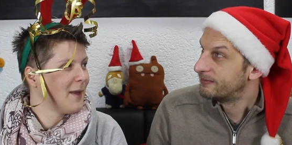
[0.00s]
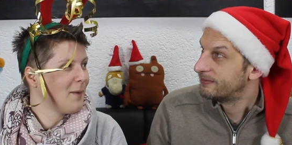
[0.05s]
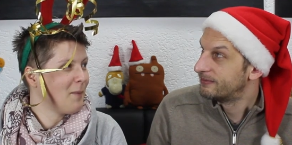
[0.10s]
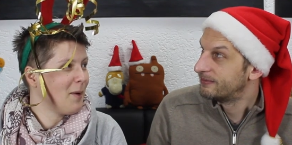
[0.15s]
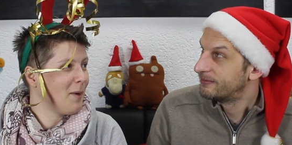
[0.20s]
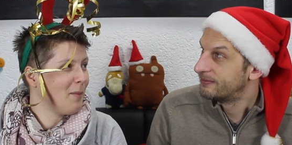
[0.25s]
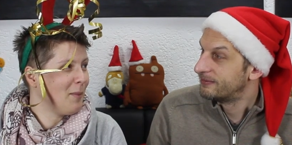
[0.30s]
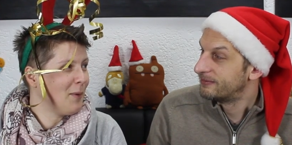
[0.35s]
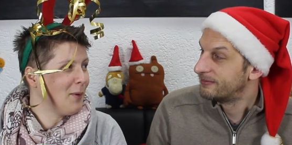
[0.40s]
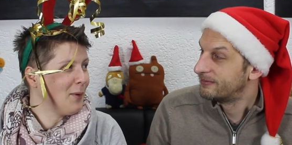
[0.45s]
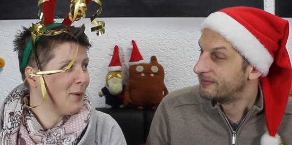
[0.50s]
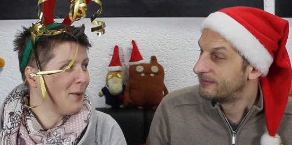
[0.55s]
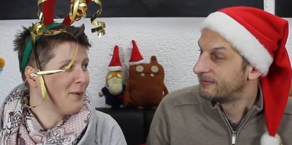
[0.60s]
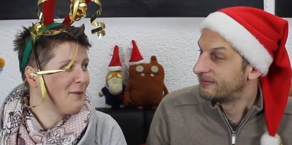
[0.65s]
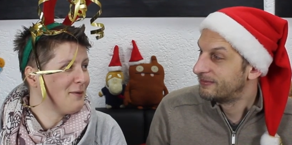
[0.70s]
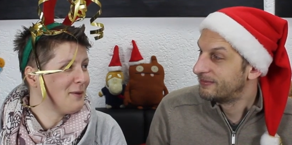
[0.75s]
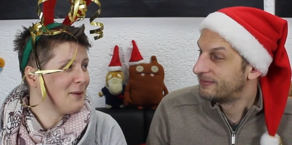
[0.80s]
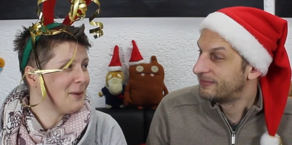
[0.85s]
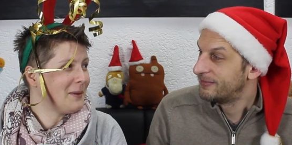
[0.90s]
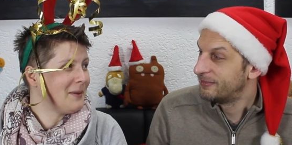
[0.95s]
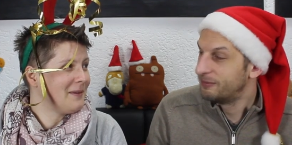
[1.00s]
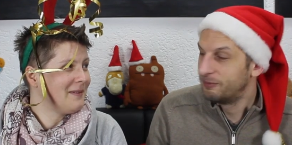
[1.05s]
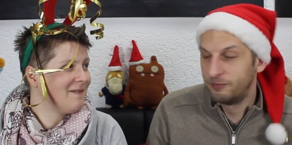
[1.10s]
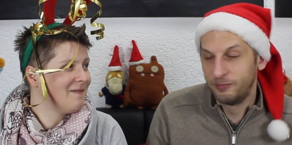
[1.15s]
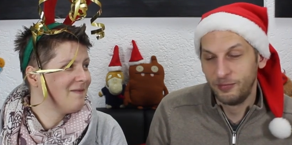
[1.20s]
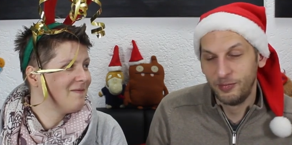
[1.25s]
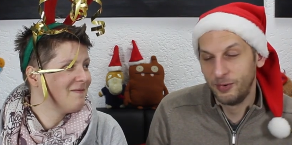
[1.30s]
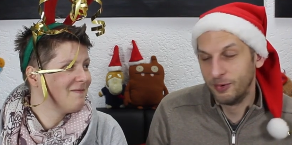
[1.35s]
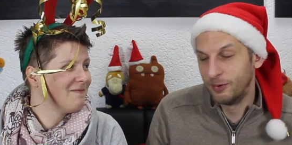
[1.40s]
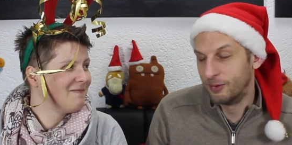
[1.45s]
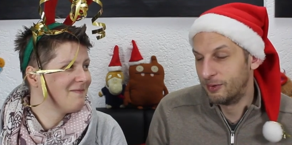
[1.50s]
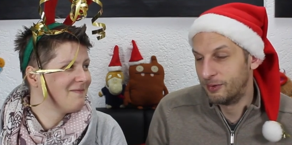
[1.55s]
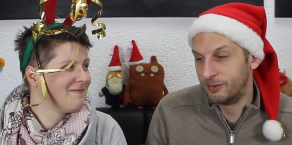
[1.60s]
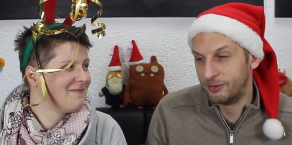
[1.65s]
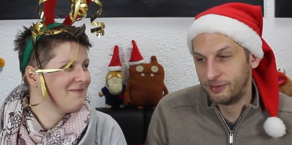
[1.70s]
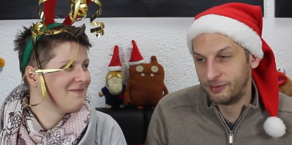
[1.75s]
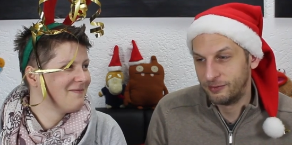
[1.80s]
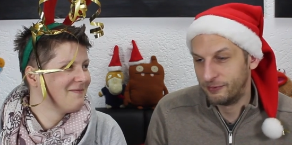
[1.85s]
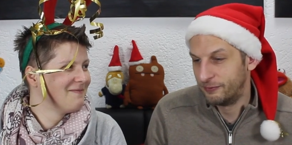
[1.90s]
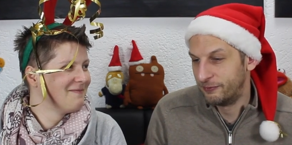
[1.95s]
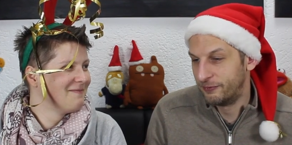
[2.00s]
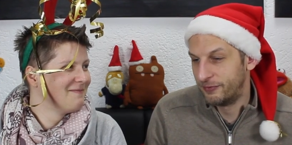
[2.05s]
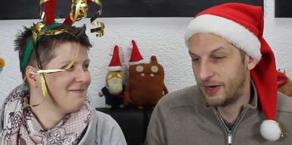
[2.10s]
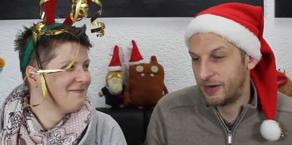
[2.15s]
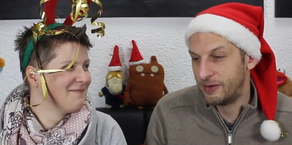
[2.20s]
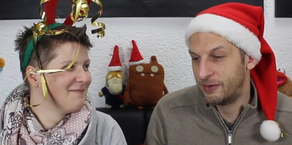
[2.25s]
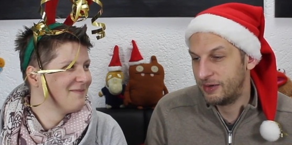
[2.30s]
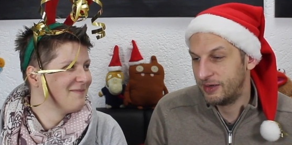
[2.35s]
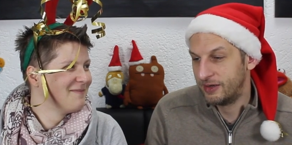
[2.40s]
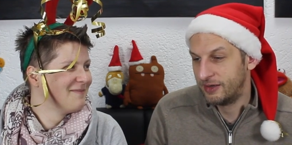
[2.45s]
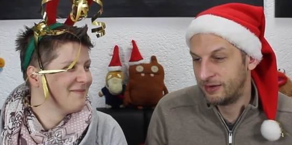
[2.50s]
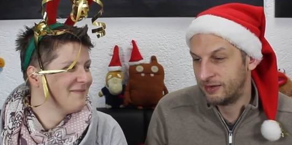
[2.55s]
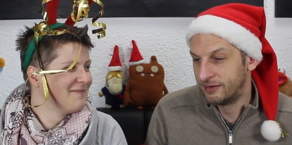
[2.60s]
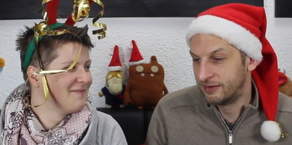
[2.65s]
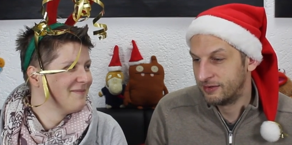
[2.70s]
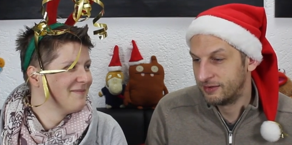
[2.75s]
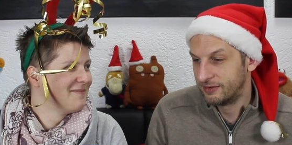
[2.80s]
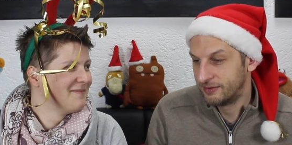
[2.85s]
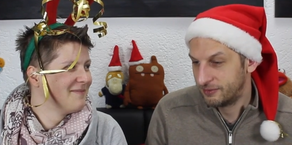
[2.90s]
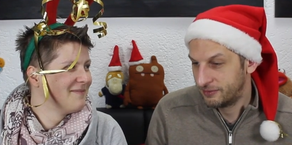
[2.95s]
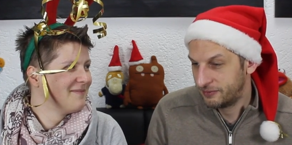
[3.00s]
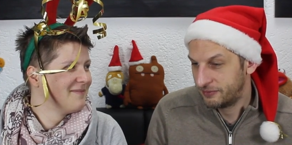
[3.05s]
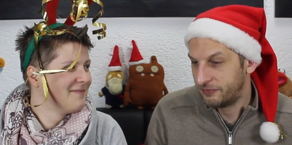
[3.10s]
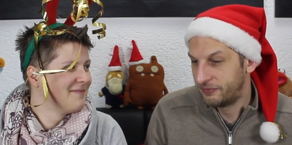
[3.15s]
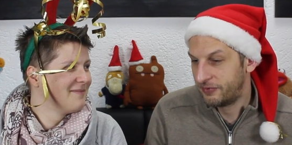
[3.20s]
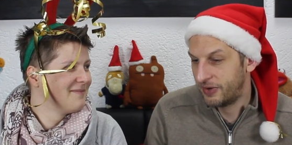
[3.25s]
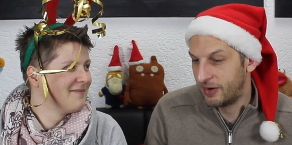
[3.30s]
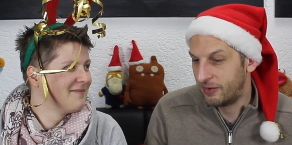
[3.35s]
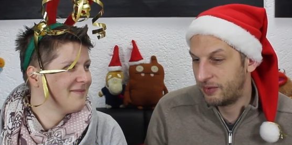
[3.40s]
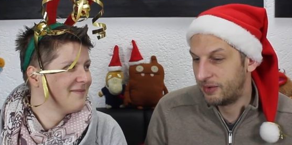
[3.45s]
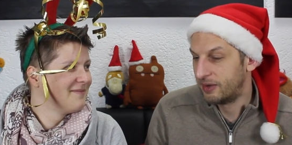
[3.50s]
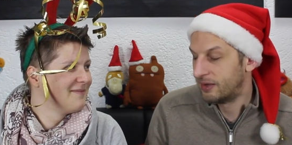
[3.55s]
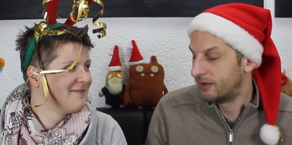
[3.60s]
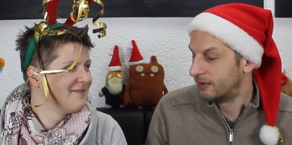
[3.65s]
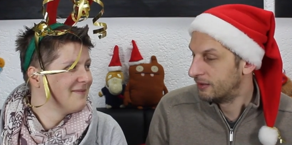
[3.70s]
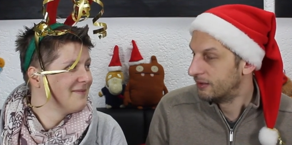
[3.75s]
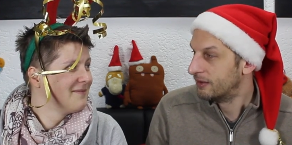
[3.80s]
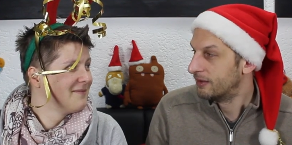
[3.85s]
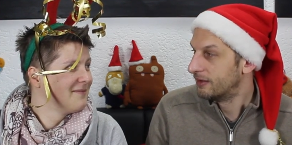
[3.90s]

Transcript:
Speaker 1: Am I beautiful?
Speaker 2: You're very, very.